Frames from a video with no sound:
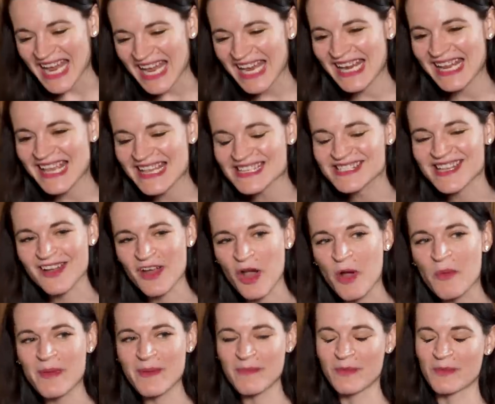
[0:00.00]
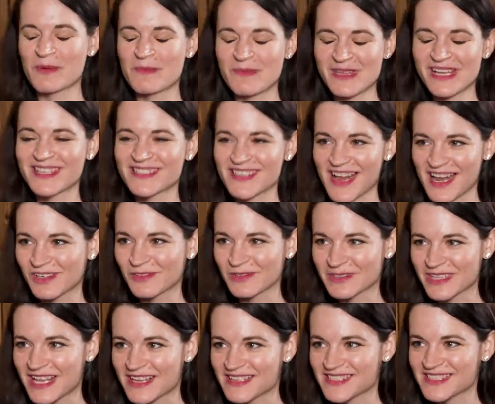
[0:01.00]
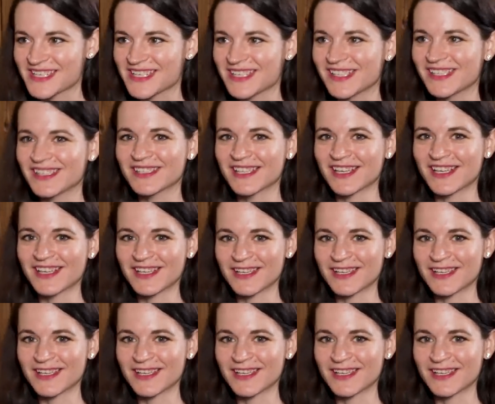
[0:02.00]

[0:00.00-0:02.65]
It is. I hope people will be excited when they see